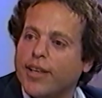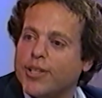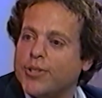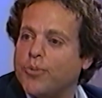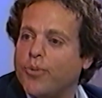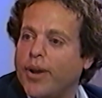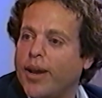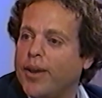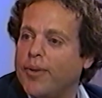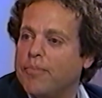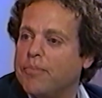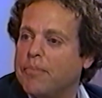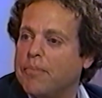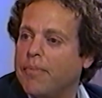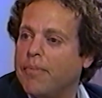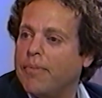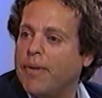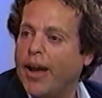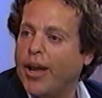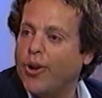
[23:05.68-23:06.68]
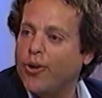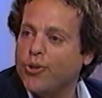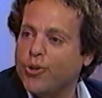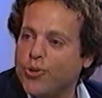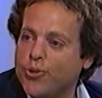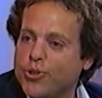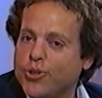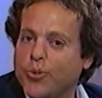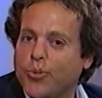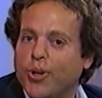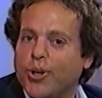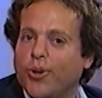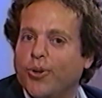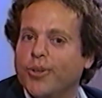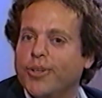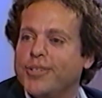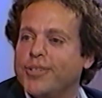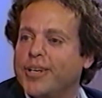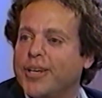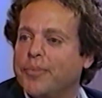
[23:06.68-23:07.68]
that's why I don't use the word
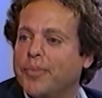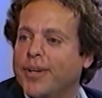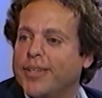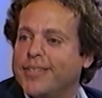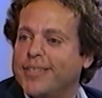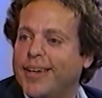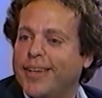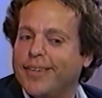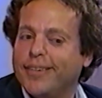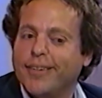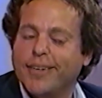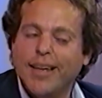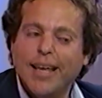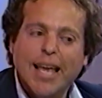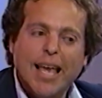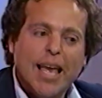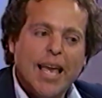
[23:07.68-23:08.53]
holistic in my center,